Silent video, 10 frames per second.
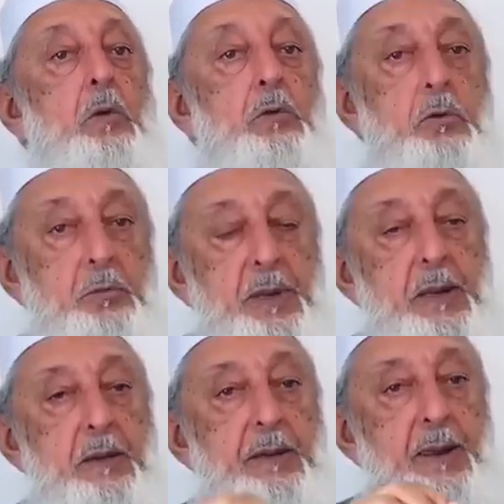to
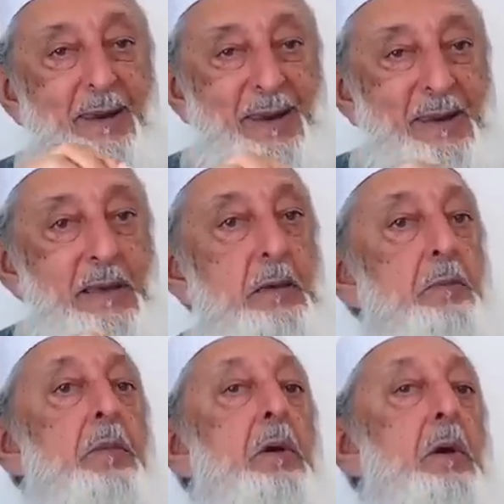be the
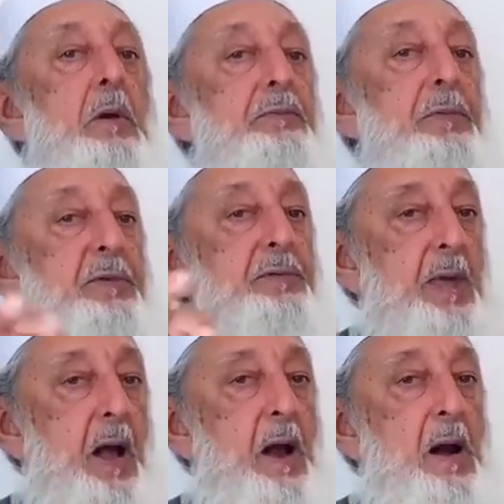ilm of the
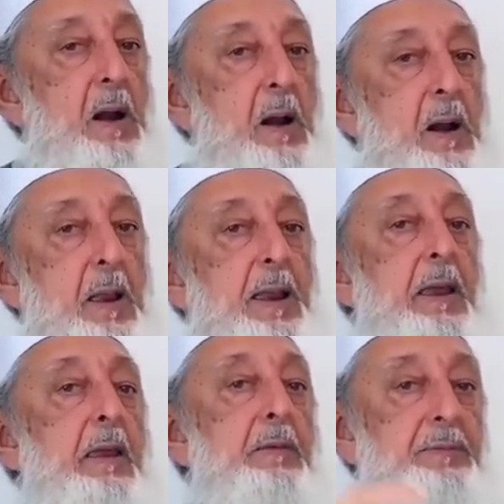Sa'a
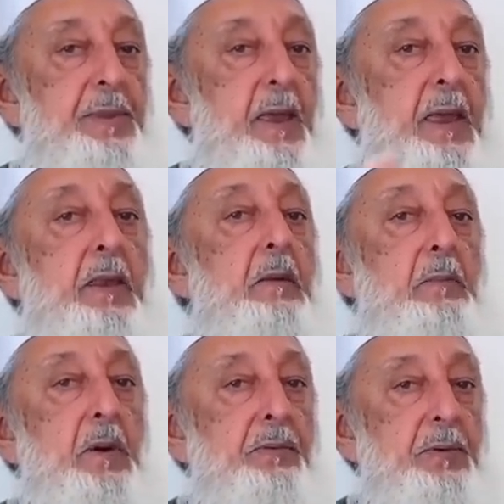if the
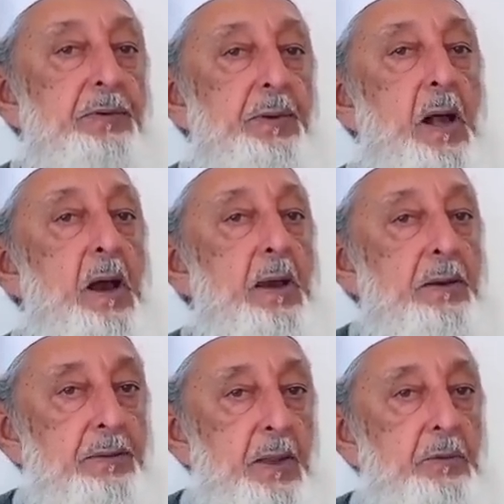ilm of the Sa'a
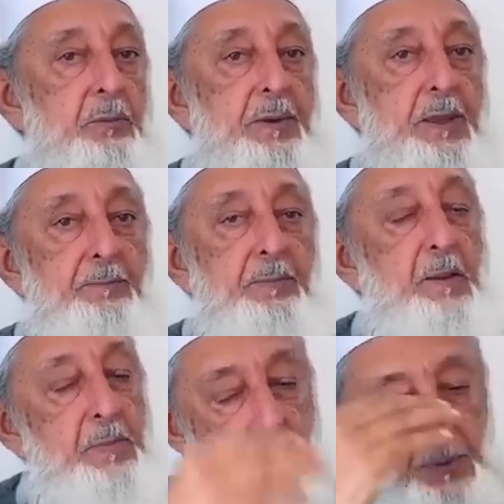is not with him?
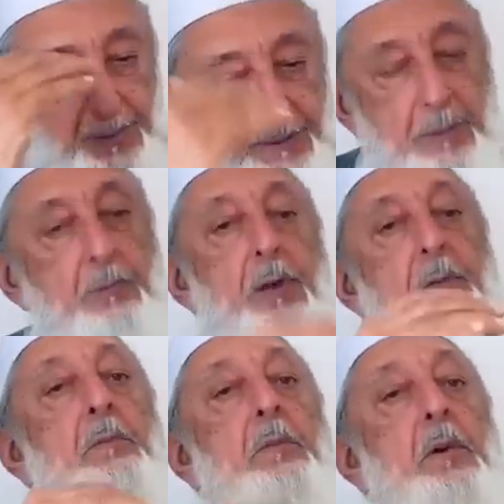Let me repeat it
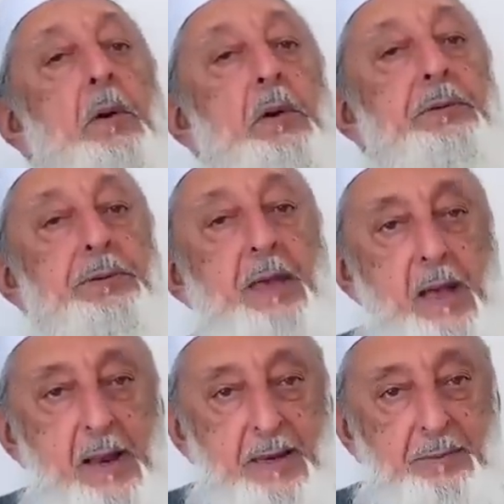one more
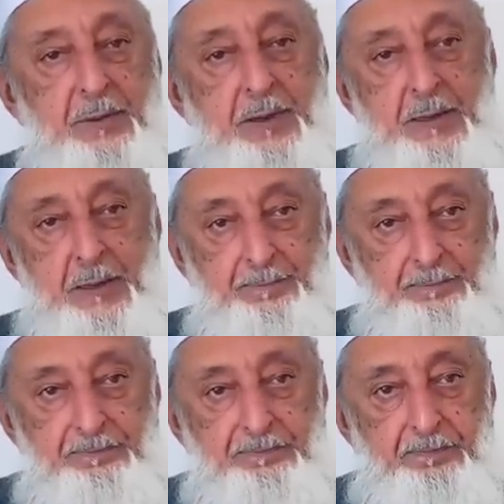time, Deen.
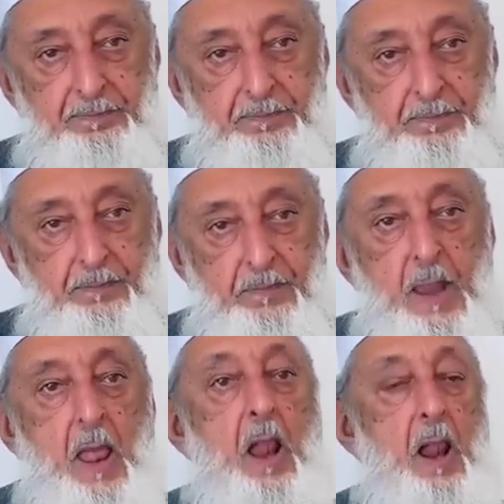
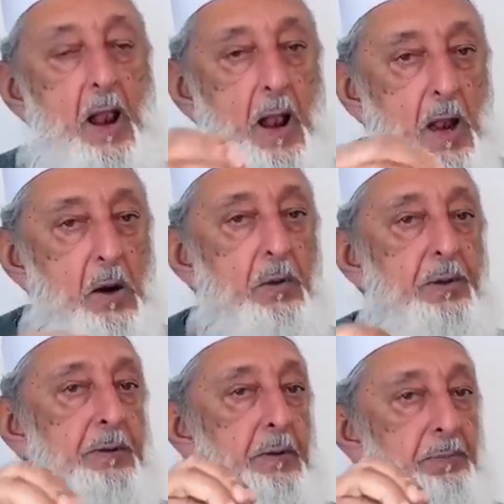How
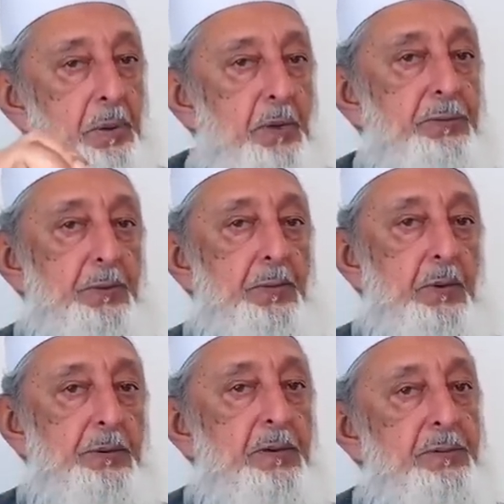is it
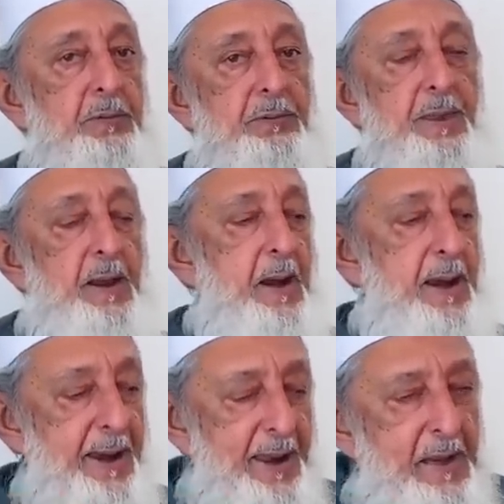possible? This is
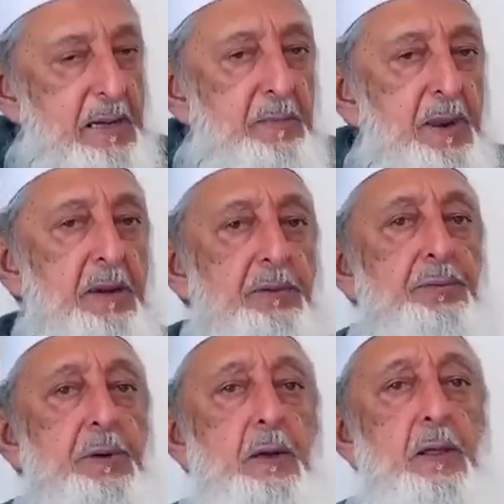
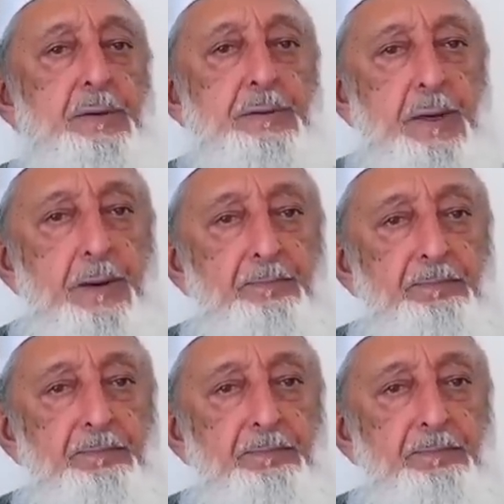elementary logic.